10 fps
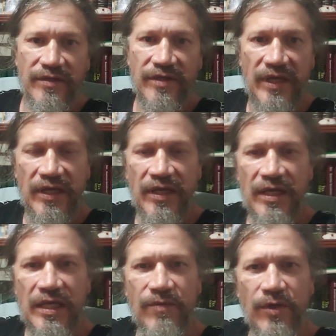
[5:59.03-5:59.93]
Okay?
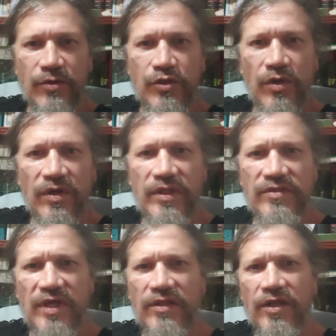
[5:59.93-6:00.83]
Even Ochoa,
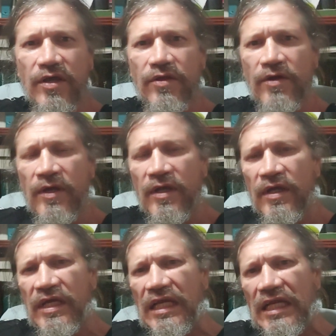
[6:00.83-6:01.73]
this, that, the other.
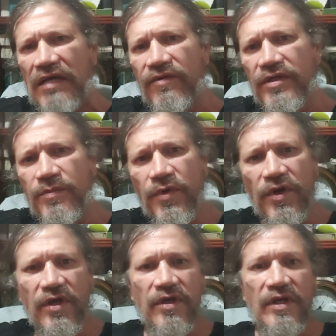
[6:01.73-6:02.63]
11 is
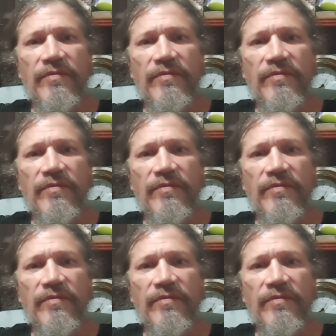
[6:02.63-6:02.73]
pretty good.